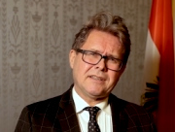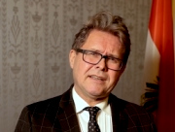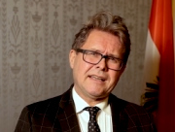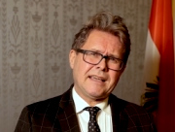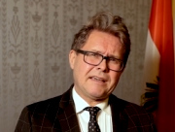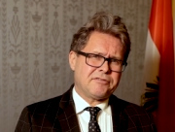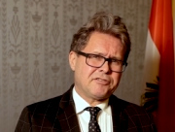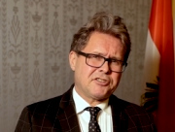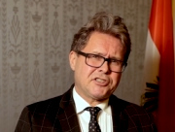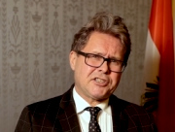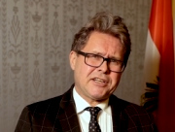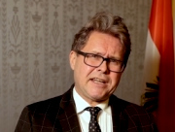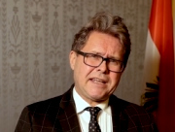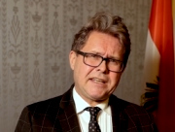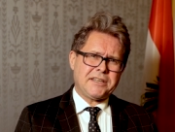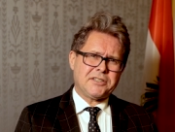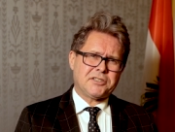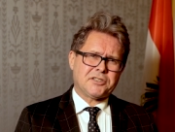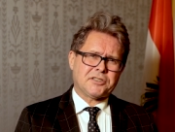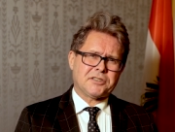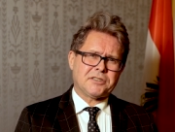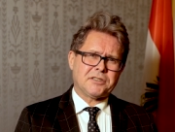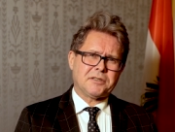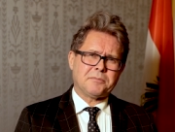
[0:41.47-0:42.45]
have
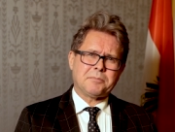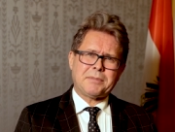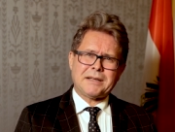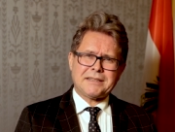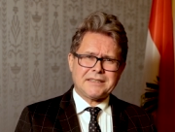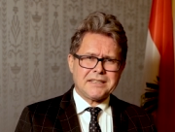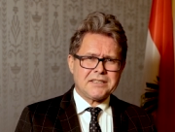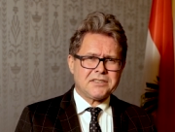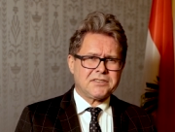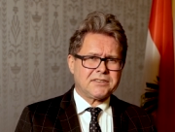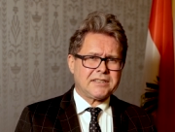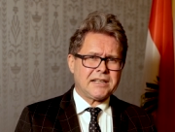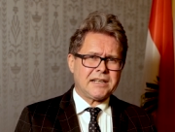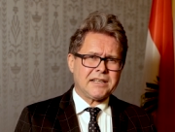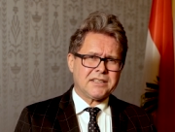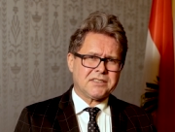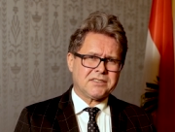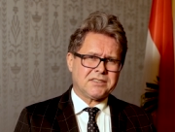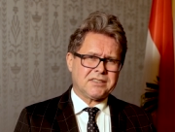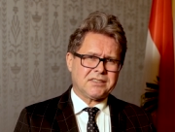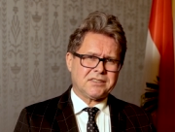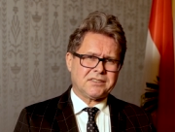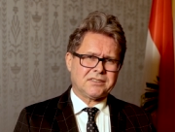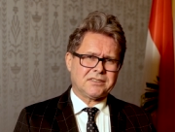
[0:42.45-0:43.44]
changed, but they still
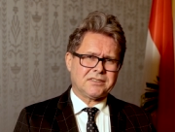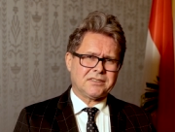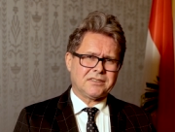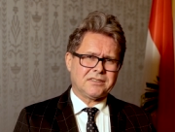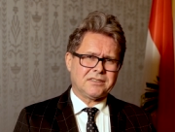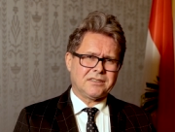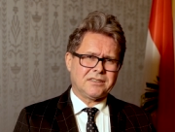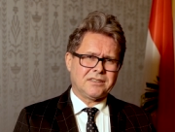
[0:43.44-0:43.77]
exist.